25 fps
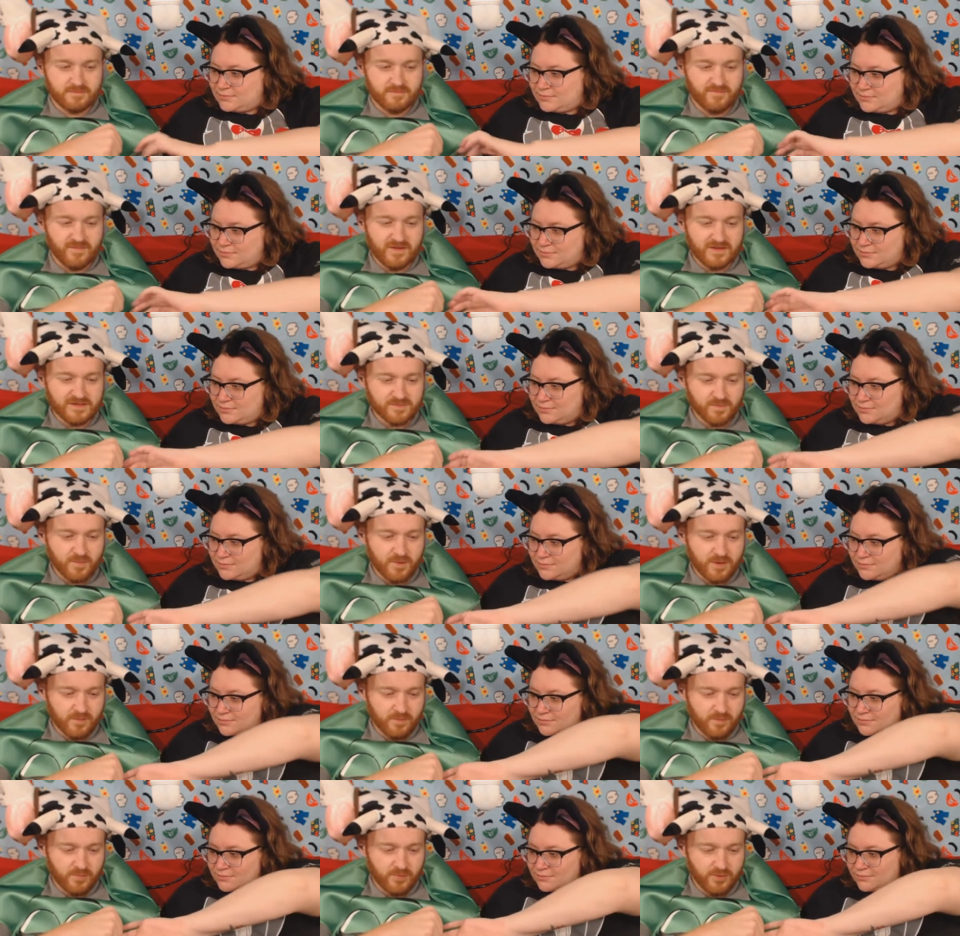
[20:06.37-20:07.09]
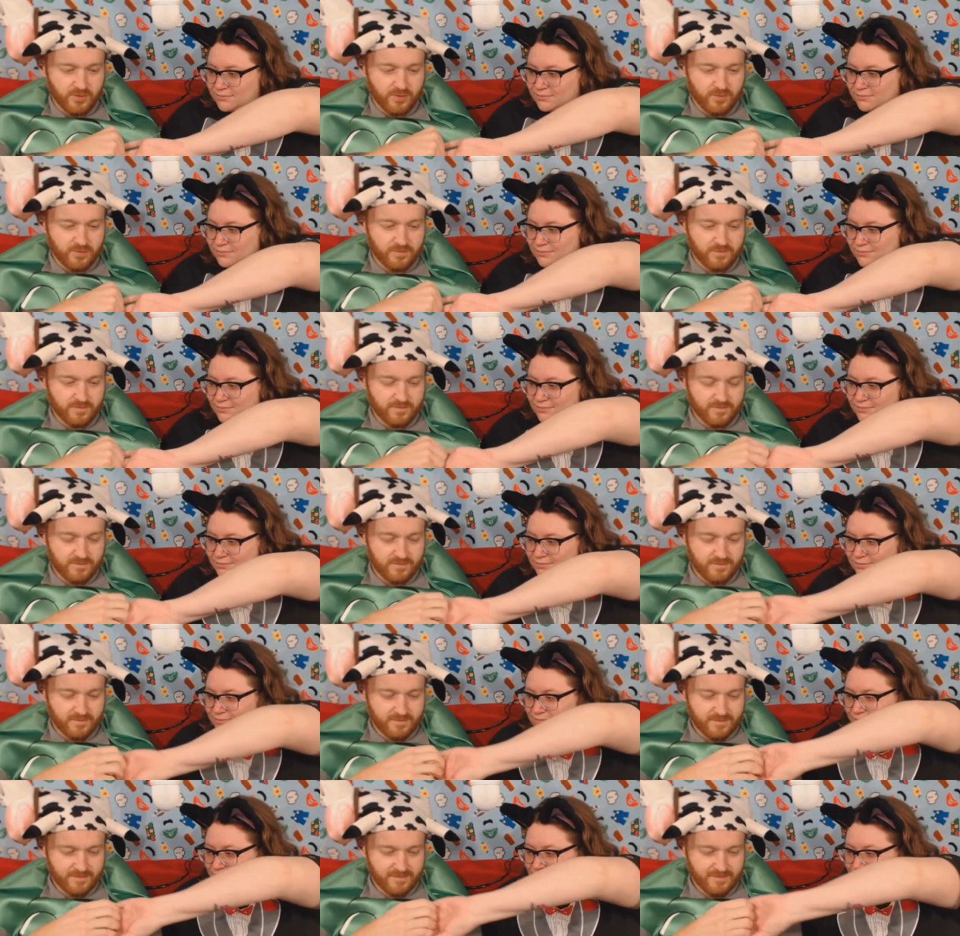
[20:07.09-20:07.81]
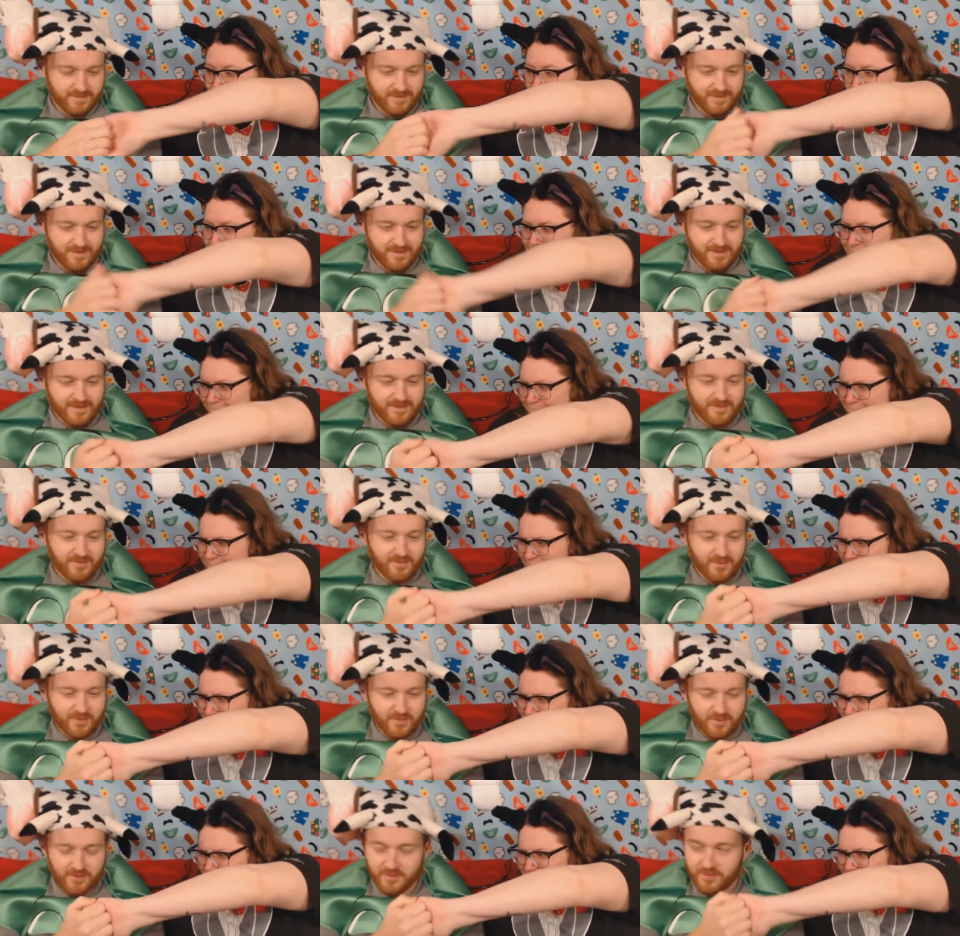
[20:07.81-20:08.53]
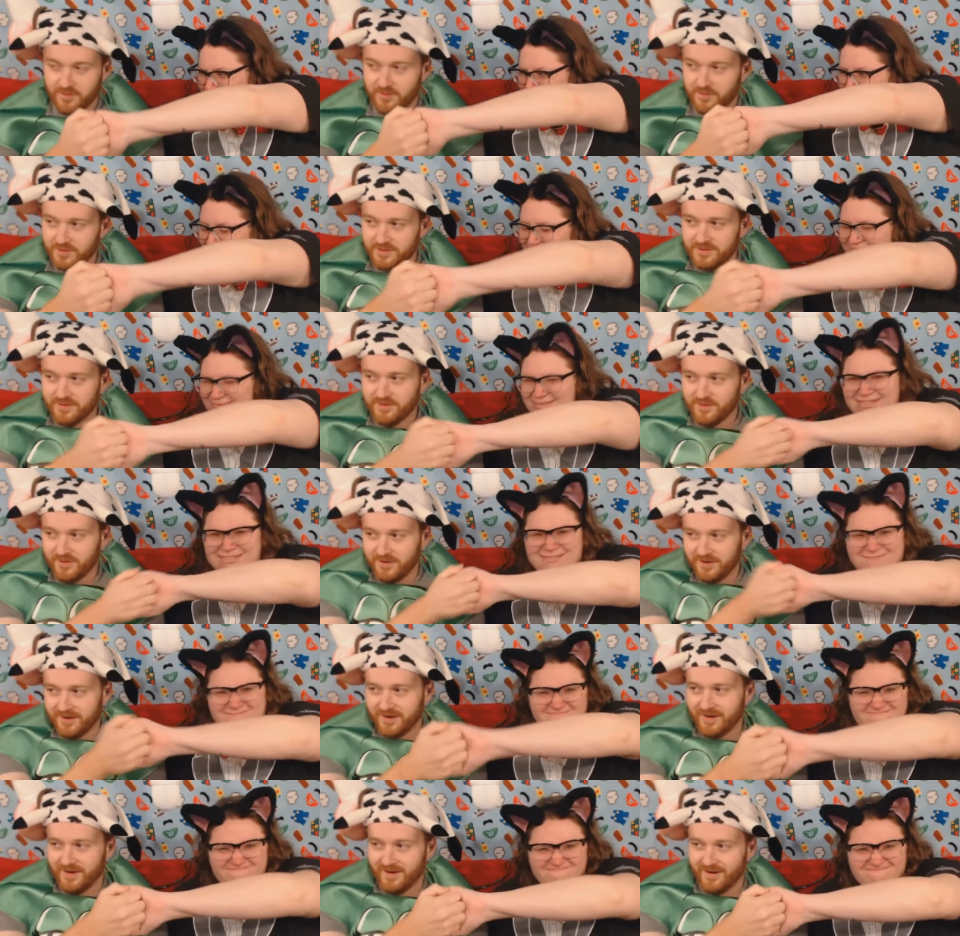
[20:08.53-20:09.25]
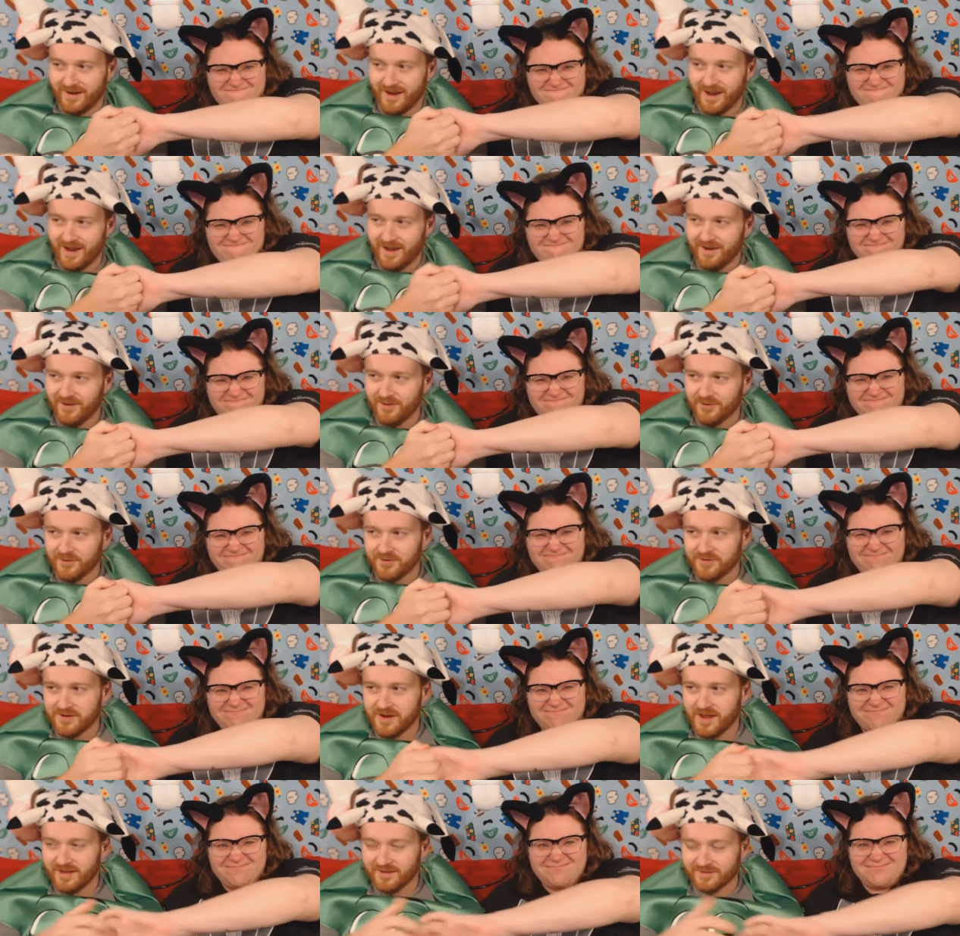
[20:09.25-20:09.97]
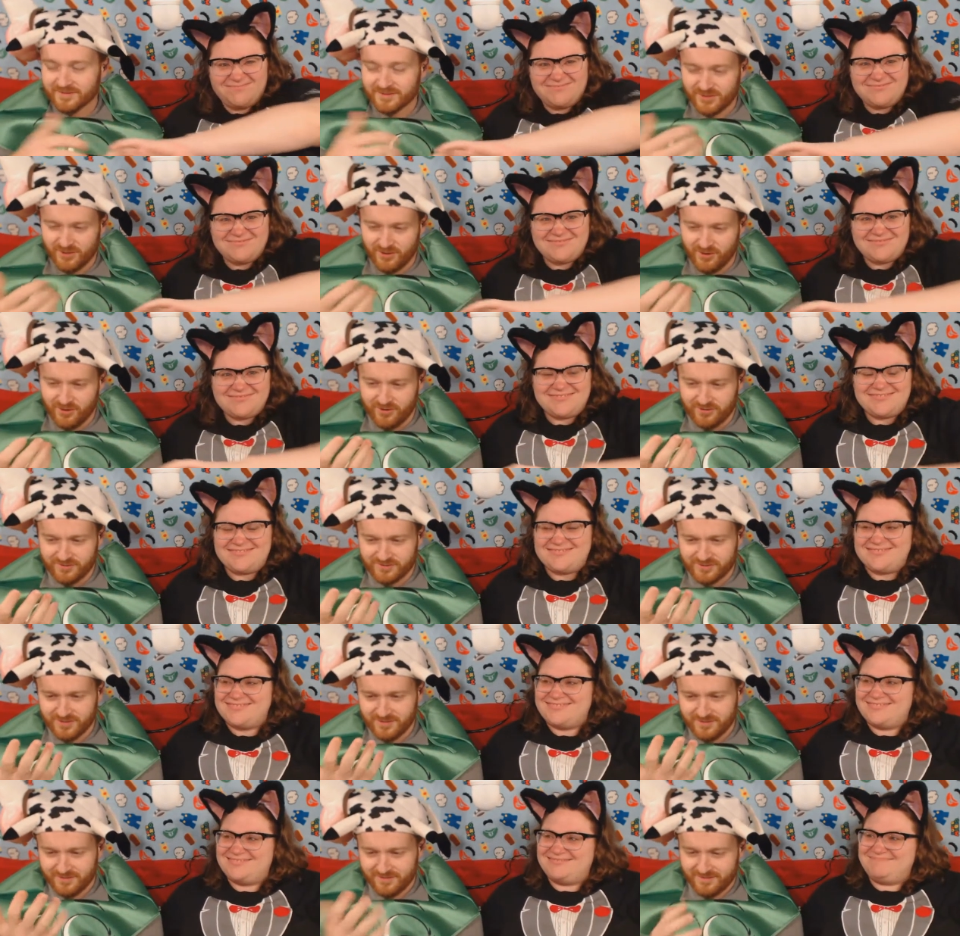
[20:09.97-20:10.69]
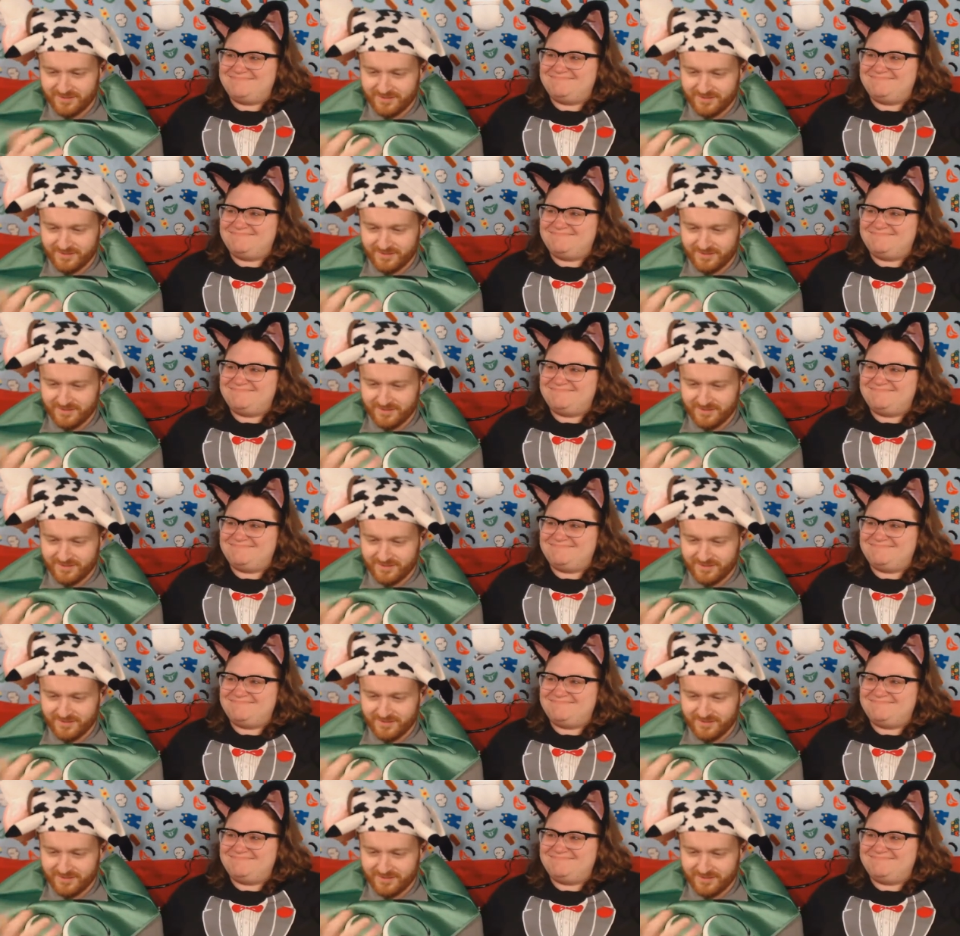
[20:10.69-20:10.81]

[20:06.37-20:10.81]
Speaker 1: Fist bump, boo. What are we, what are we doing here? Ow, your nails hurt.